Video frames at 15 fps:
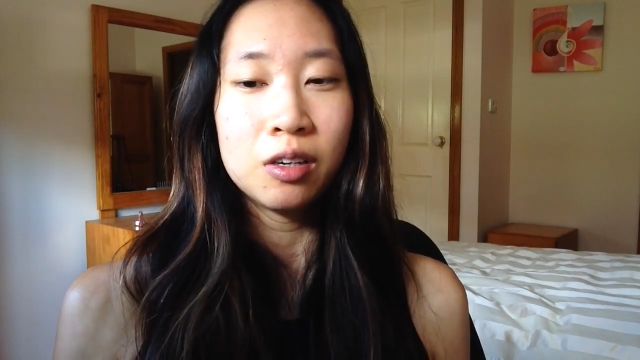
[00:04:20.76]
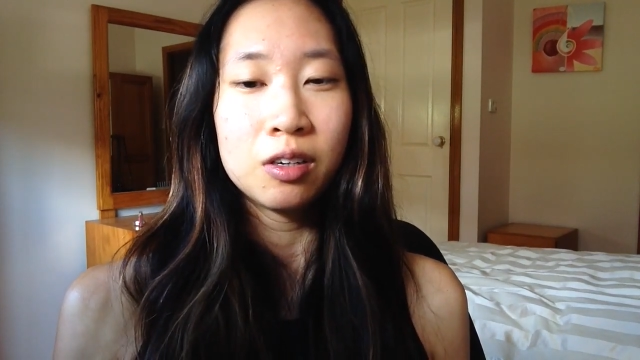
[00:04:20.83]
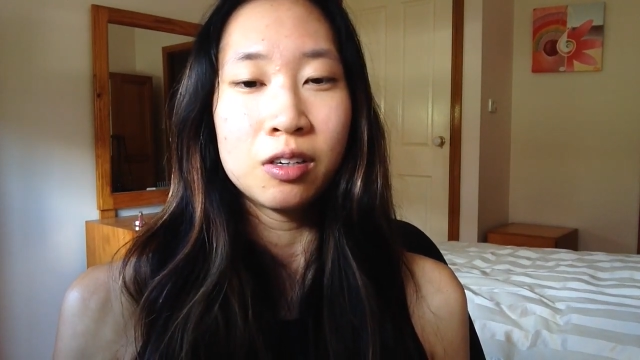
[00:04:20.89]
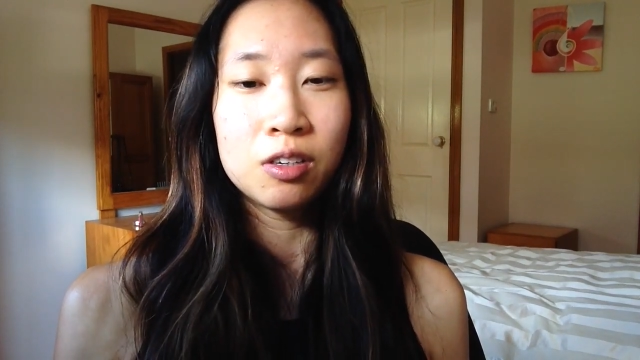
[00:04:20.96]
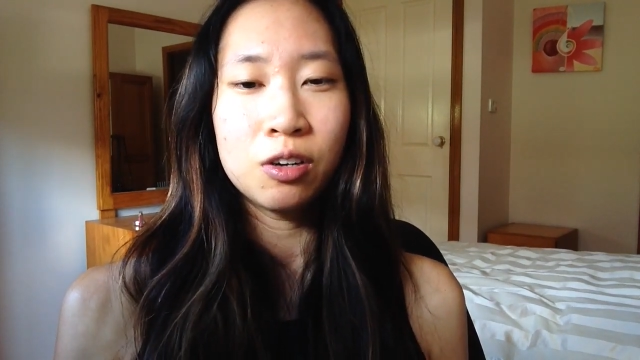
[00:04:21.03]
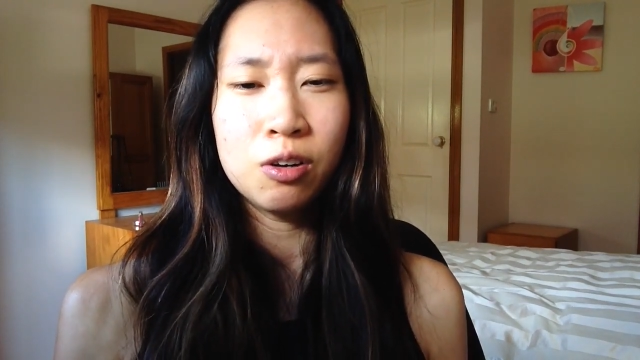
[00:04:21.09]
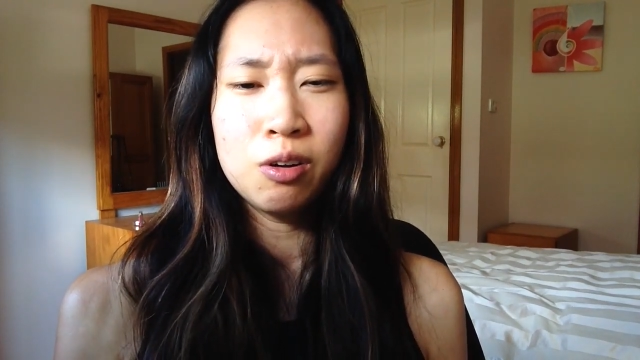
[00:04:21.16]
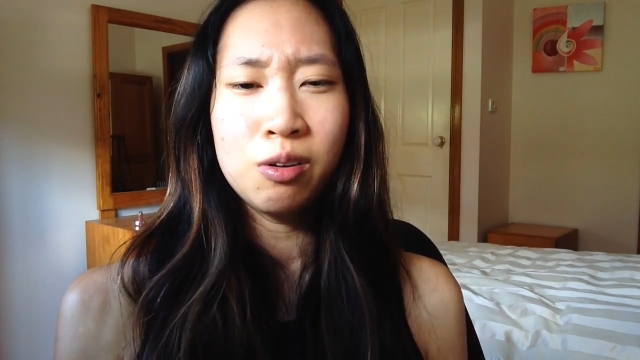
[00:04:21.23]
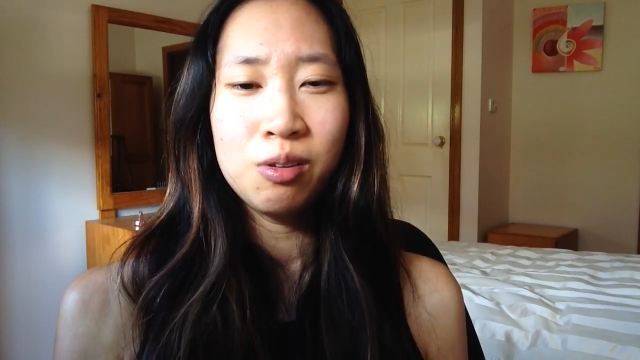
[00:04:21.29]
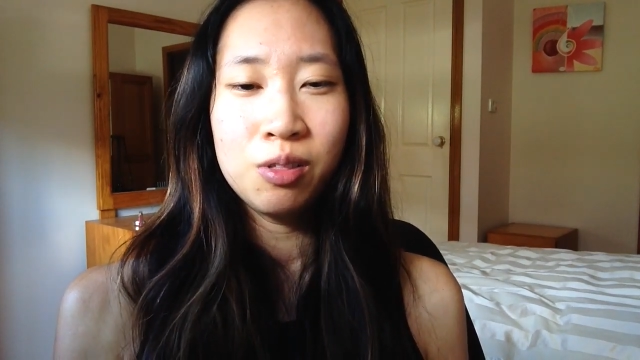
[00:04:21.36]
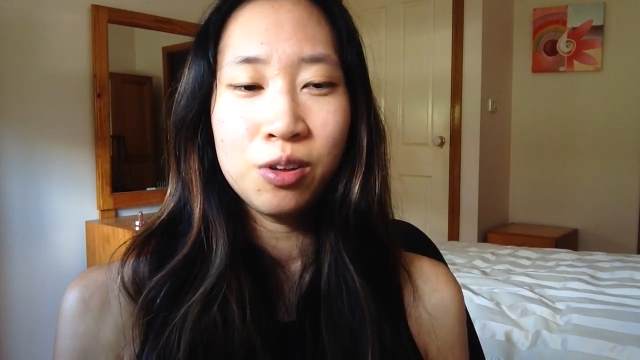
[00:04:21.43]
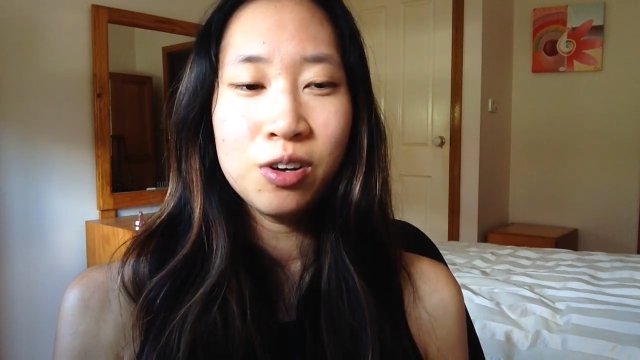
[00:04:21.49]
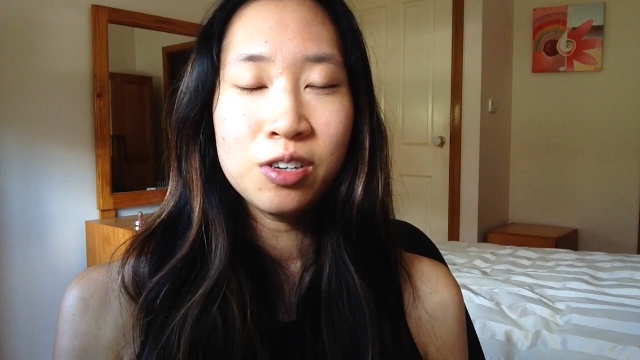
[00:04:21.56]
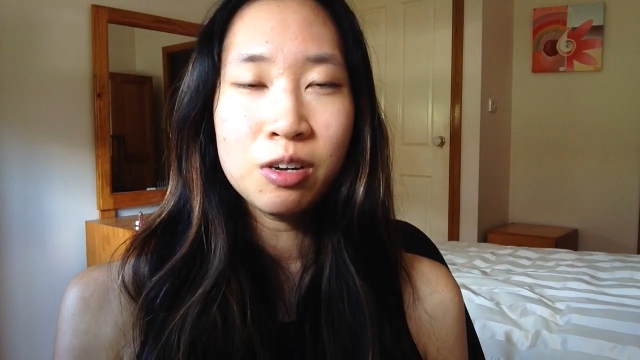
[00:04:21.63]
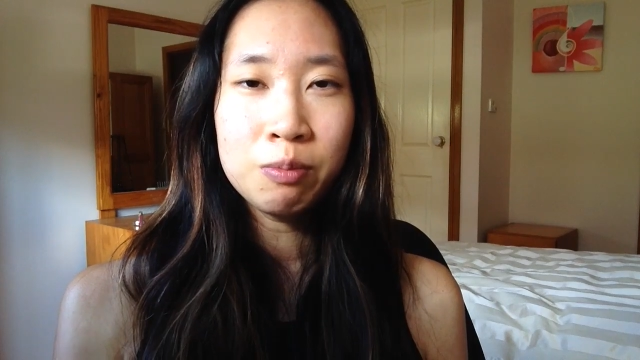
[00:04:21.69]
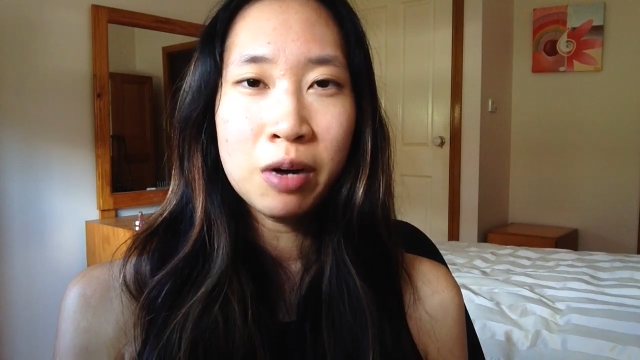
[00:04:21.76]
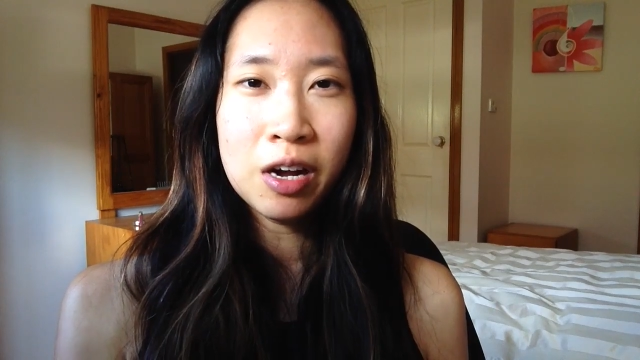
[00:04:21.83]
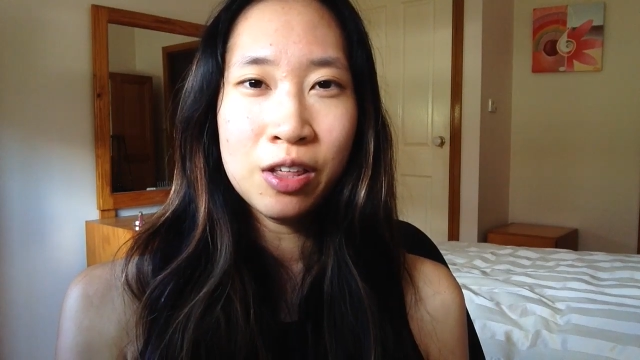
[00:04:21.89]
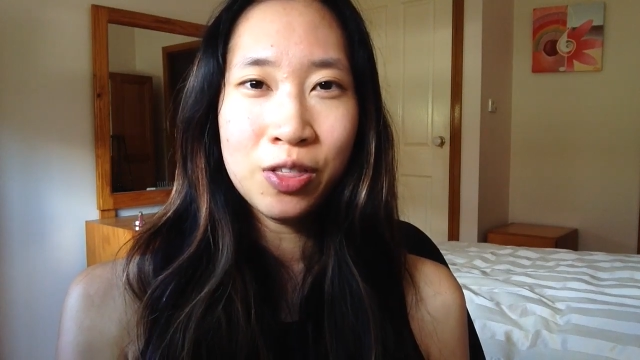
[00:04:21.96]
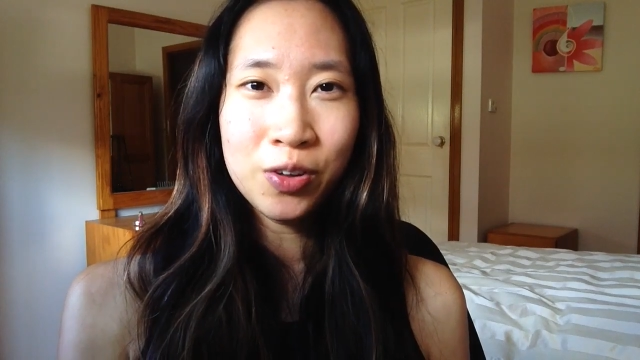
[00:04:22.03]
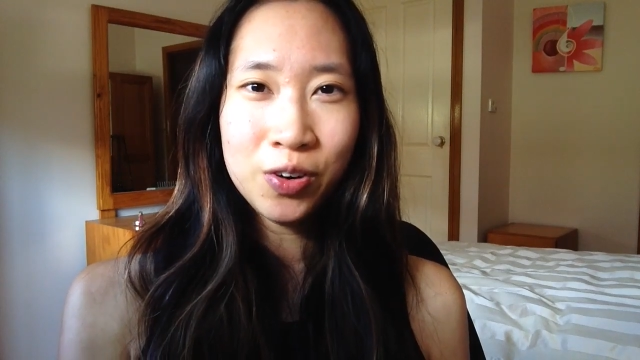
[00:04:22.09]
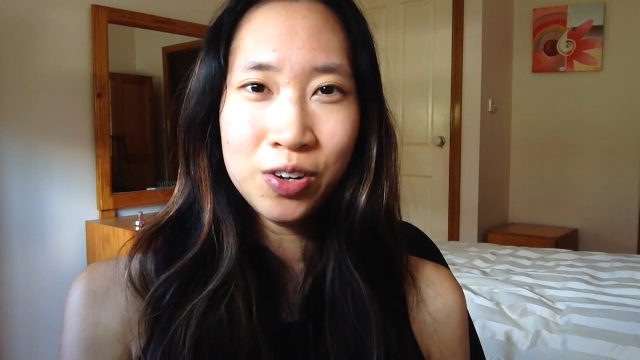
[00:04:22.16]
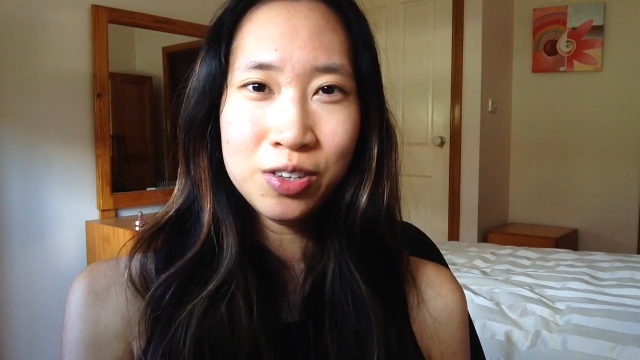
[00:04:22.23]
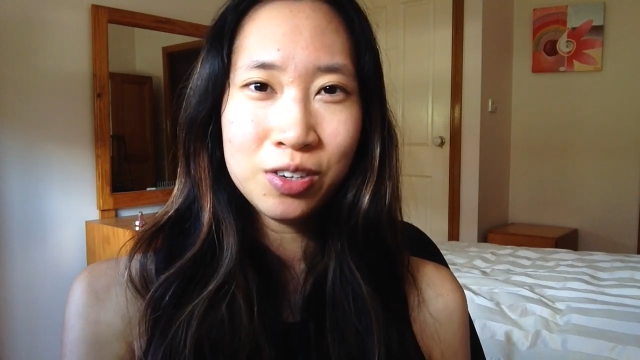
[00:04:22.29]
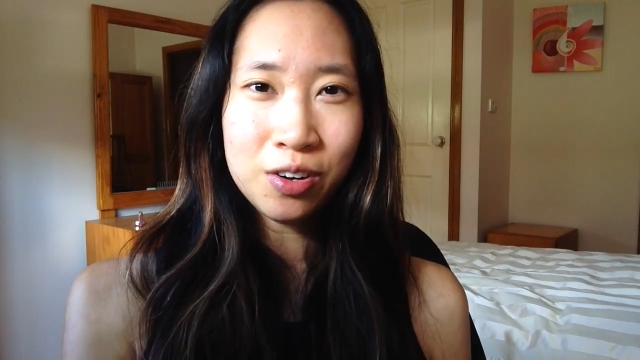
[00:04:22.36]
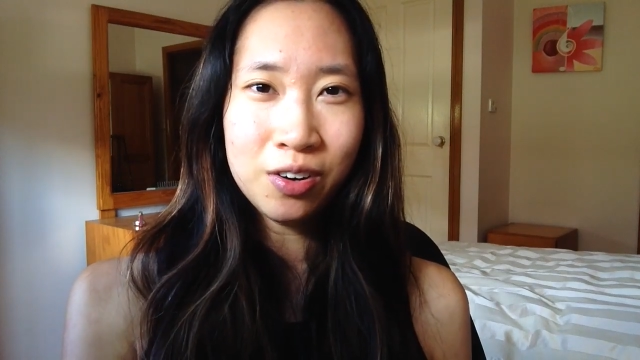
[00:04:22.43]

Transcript: So those are my thoughts